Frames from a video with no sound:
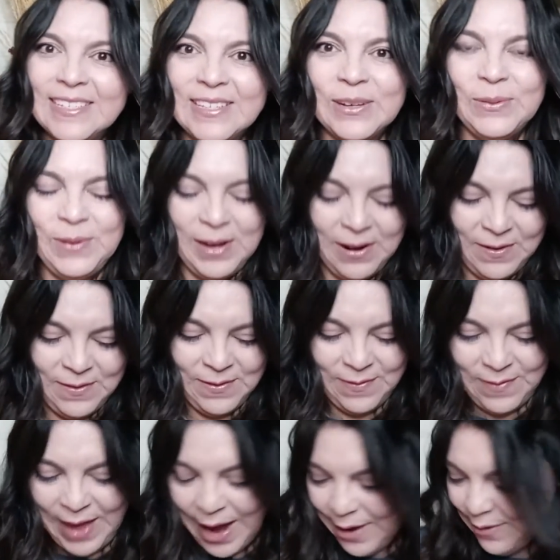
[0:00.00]
So we are
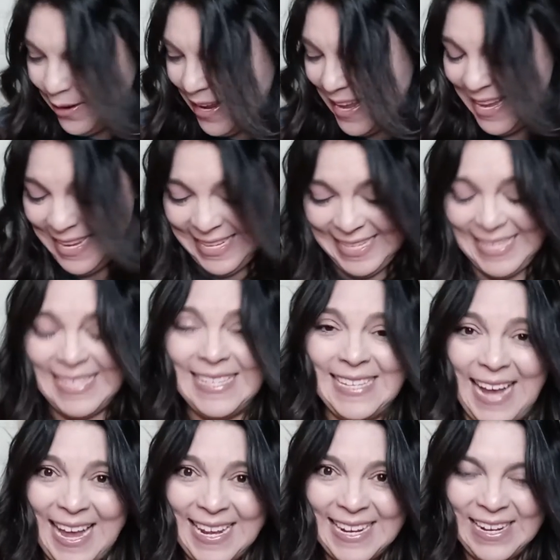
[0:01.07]
very
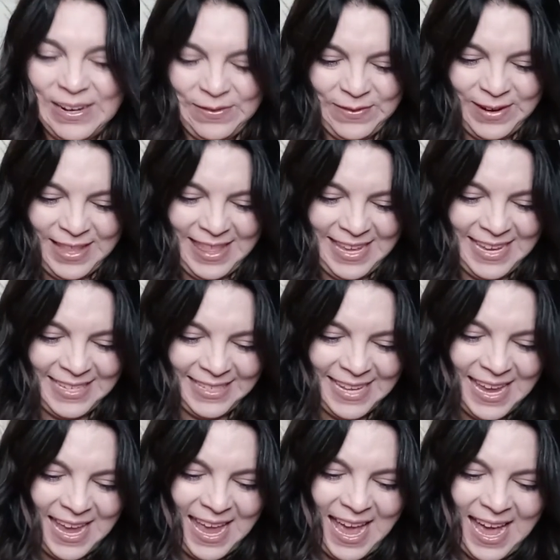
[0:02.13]
excited for
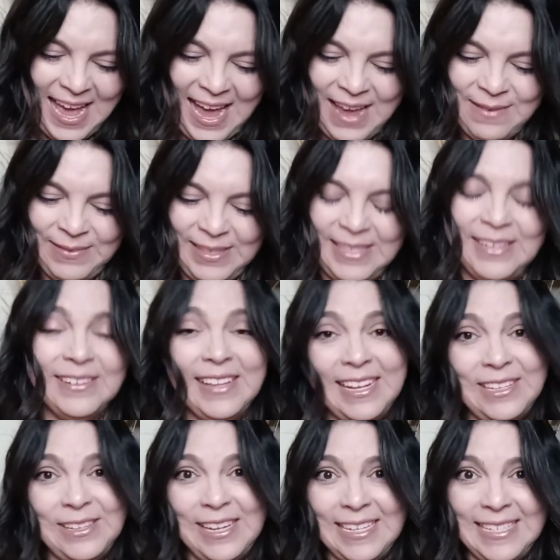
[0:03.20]
this. I am so
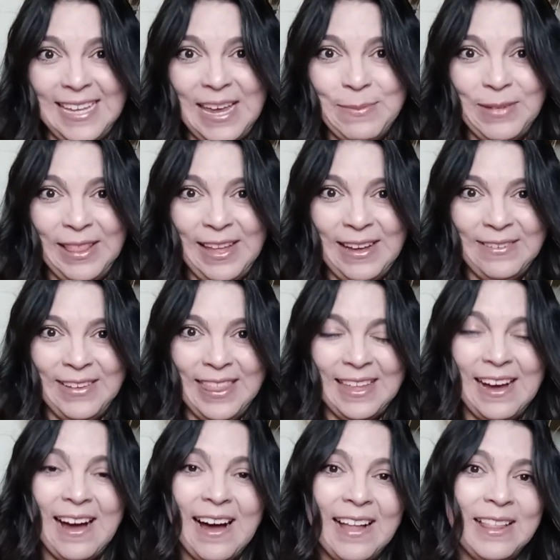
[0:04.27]
glad you guys came along with
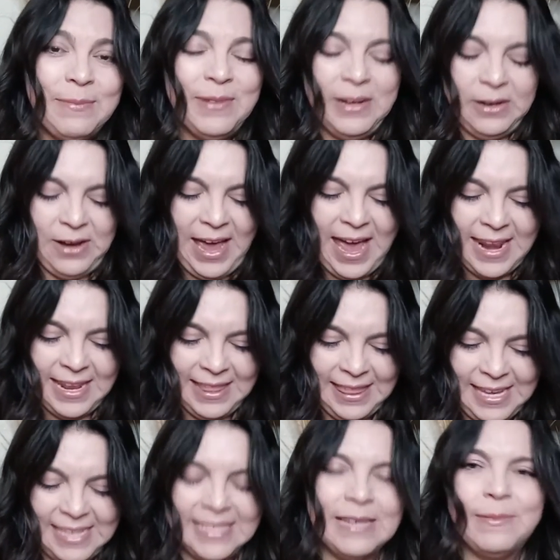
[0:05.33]
the haul. I'm gonna go ahead and
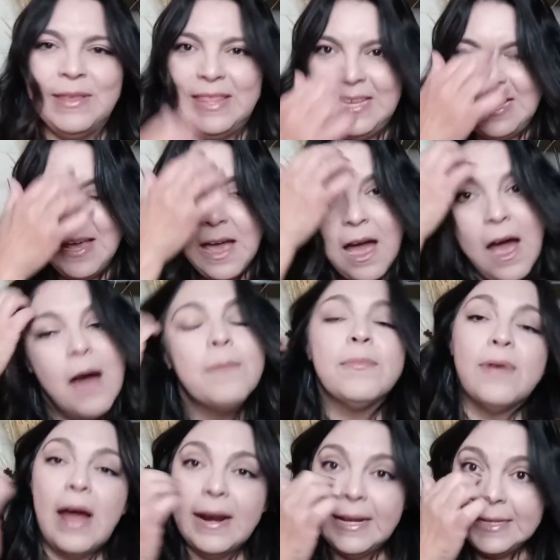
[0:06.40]
link some of the
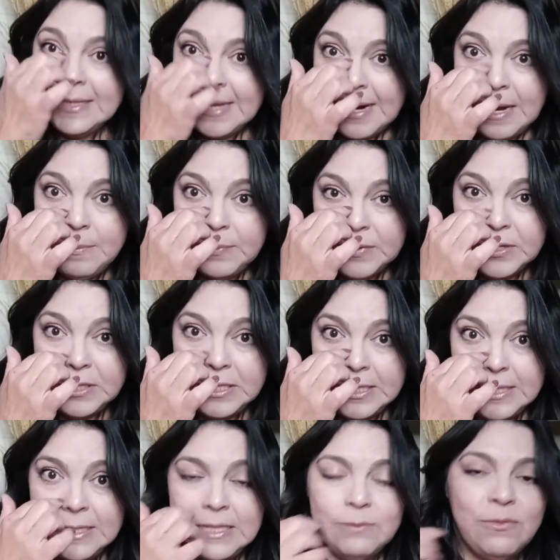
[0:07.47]
products that I
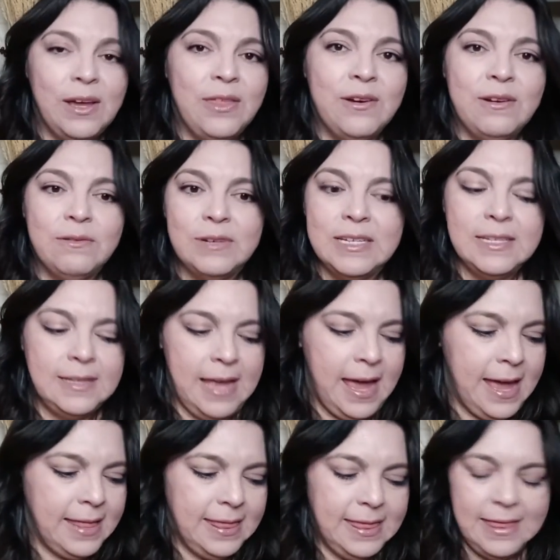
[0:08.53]
purchased, whether it was
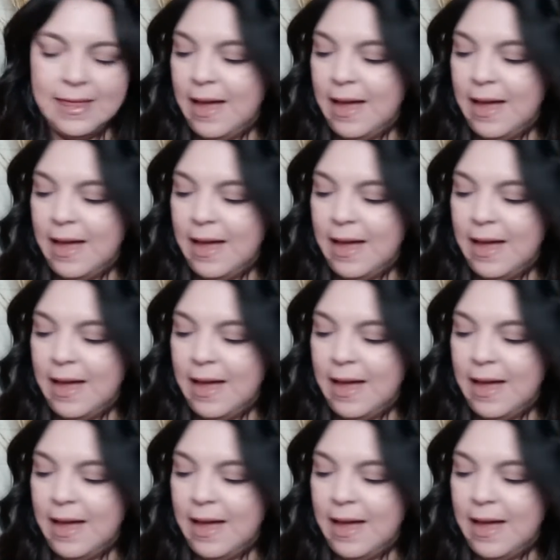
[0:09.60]
at